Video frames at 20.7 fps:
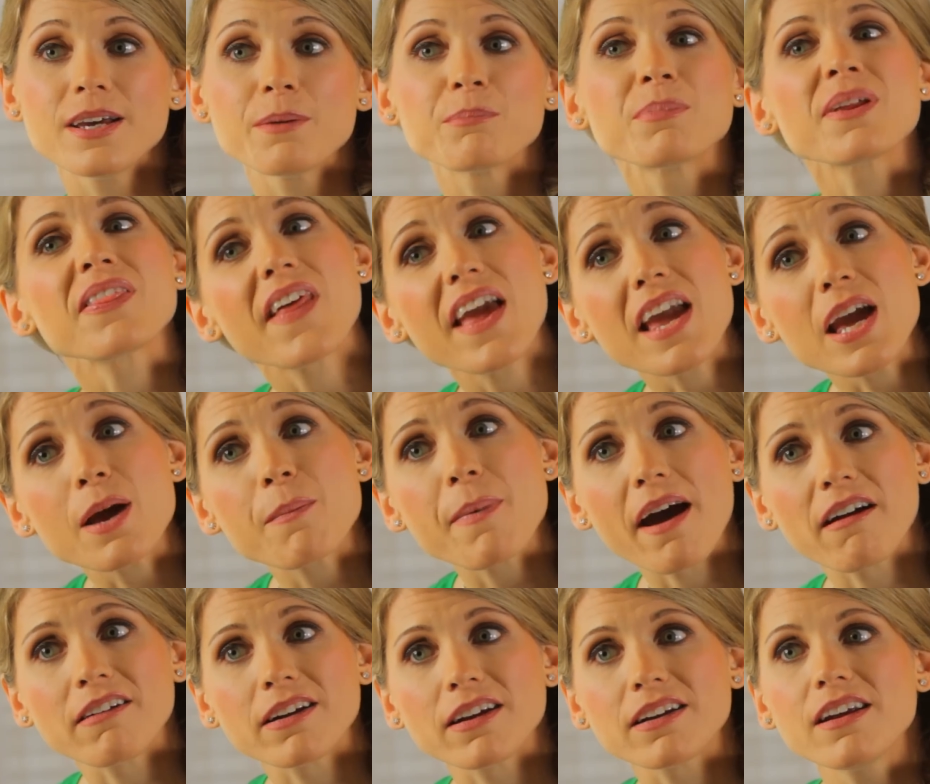But think
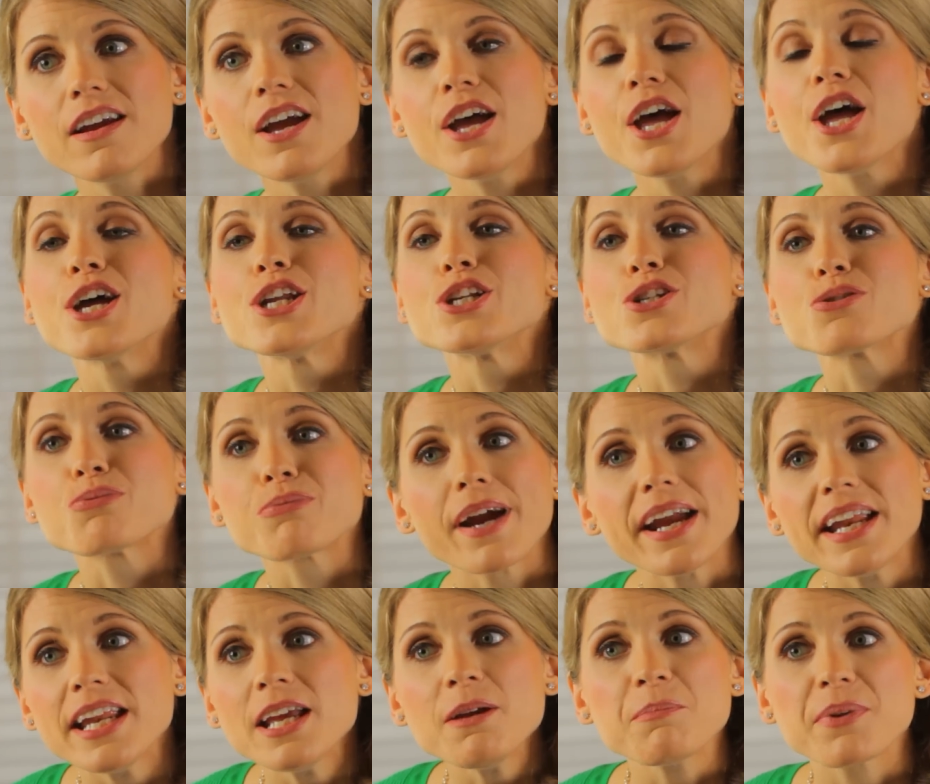about it.
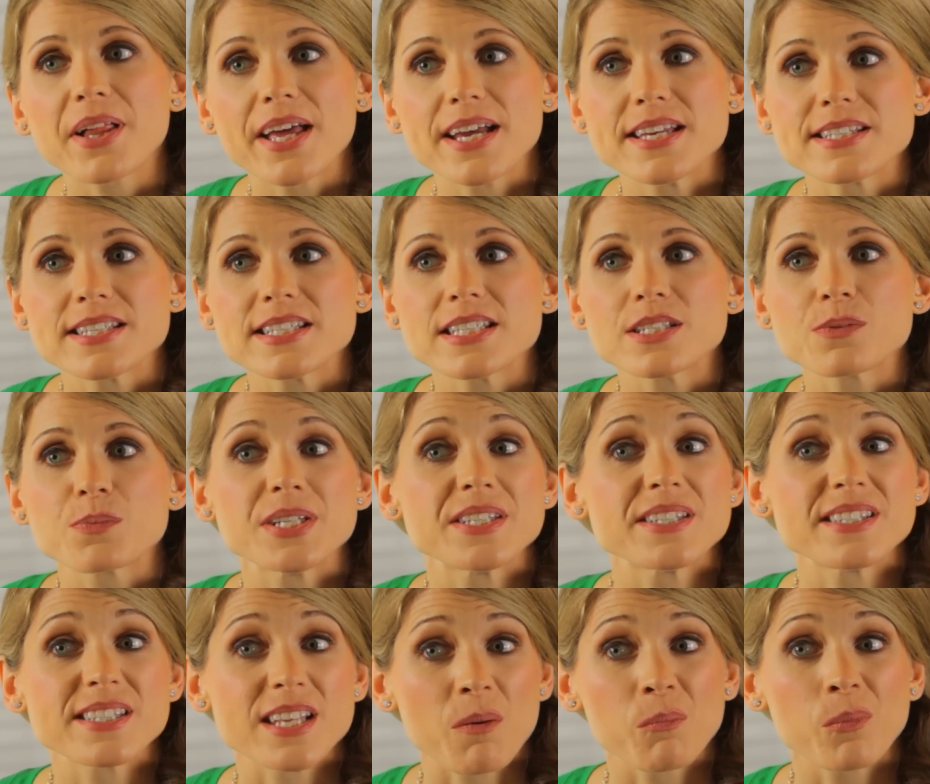Trading places with
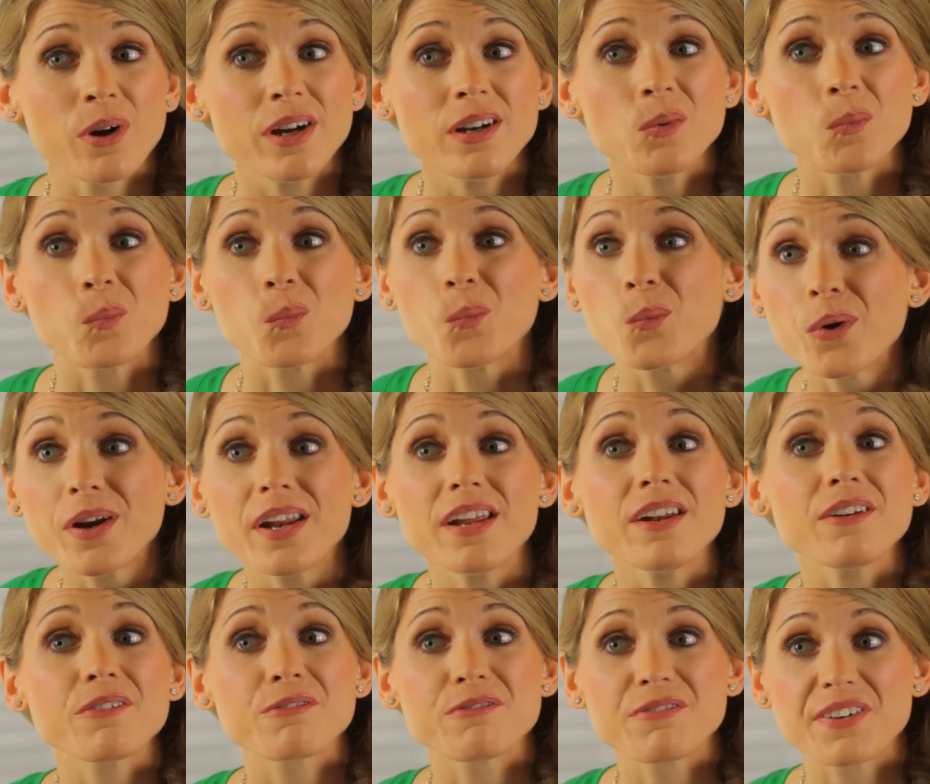someone
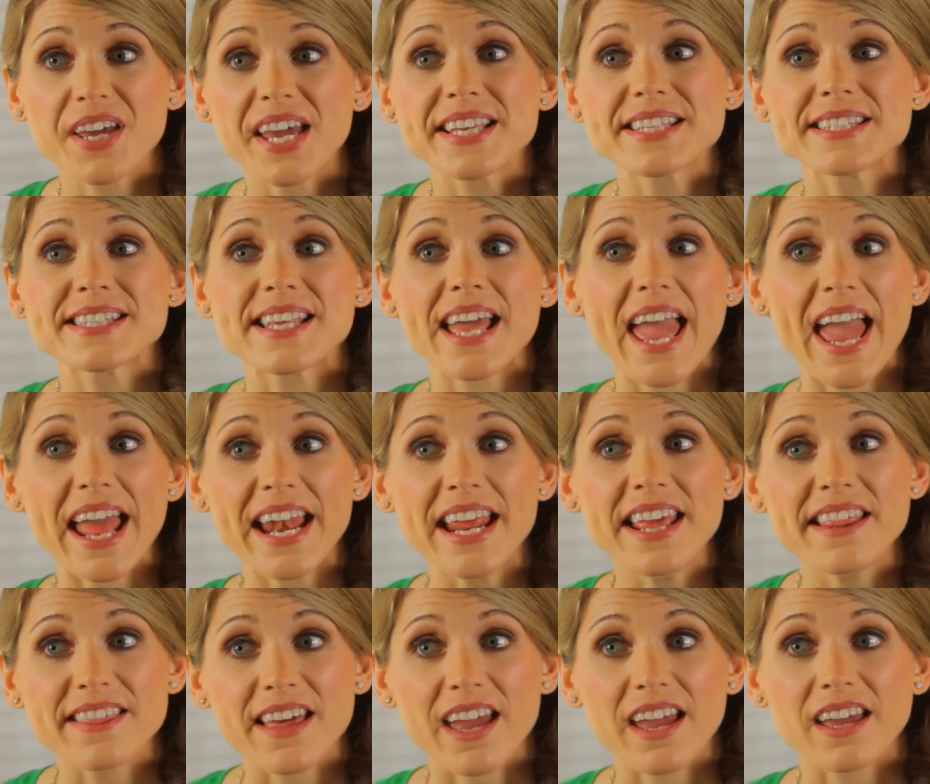wouldn't fix
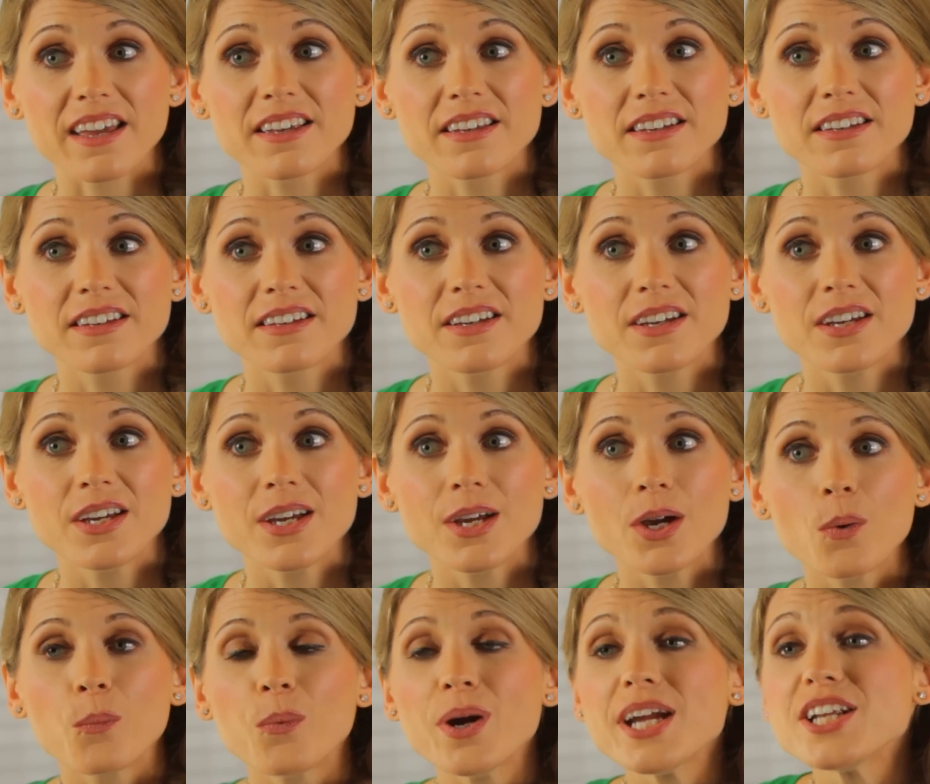anything.
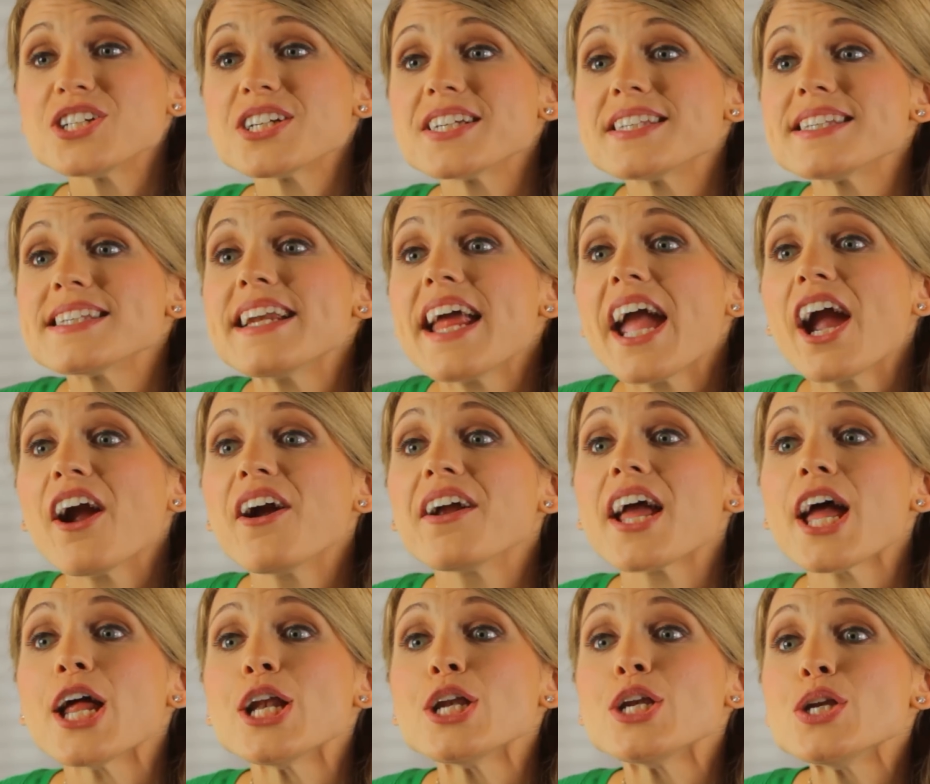We just inherit
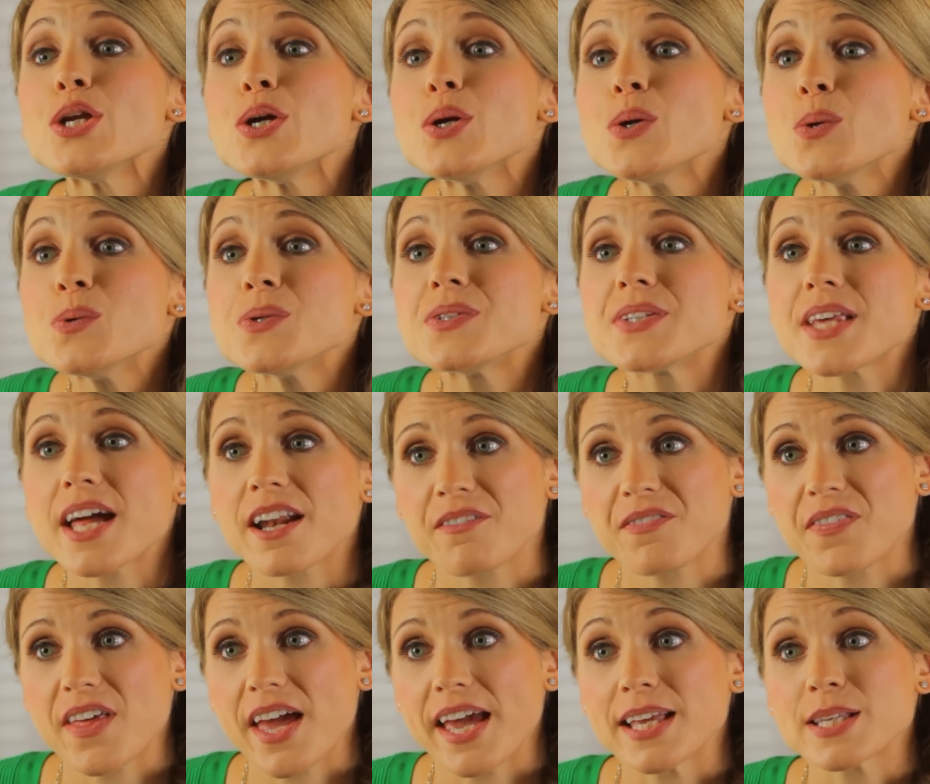a new set
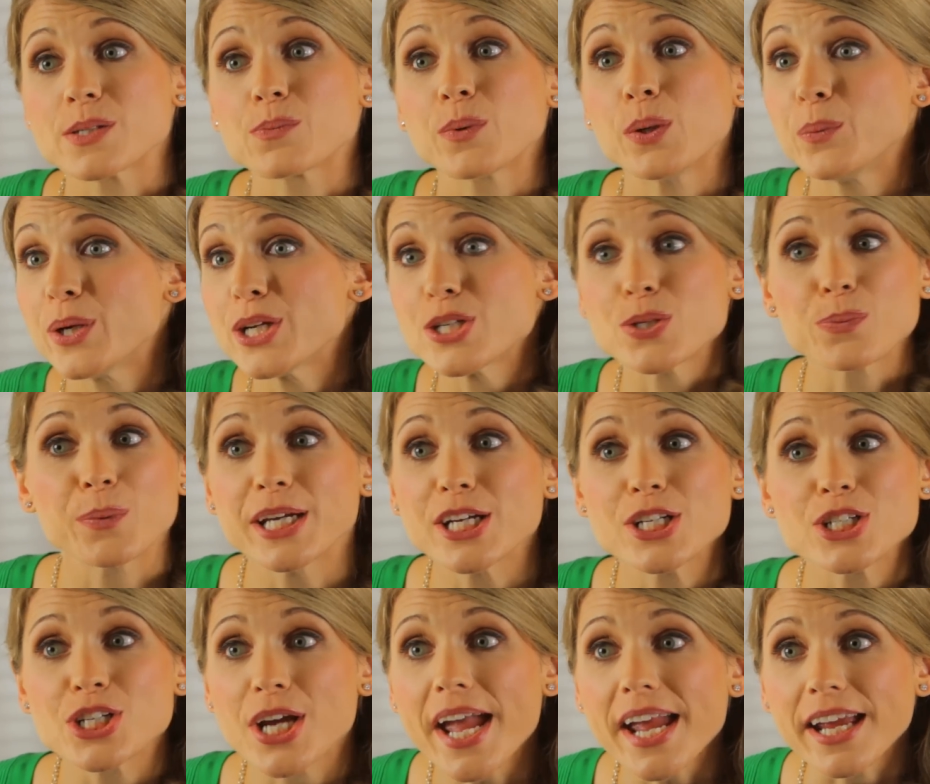of things we wish we
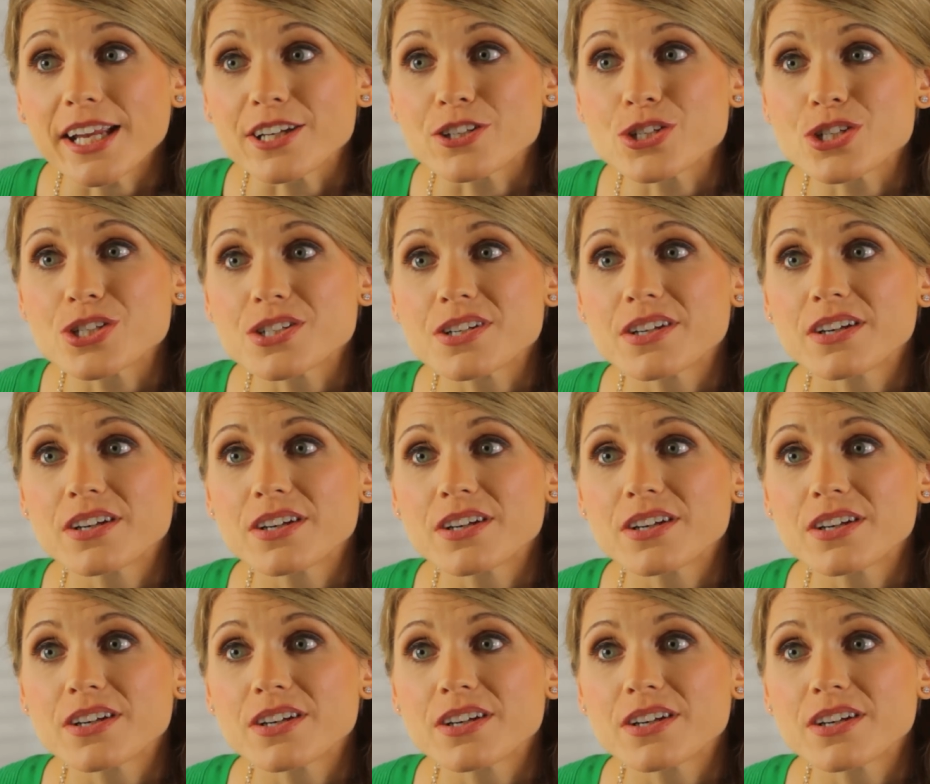could change.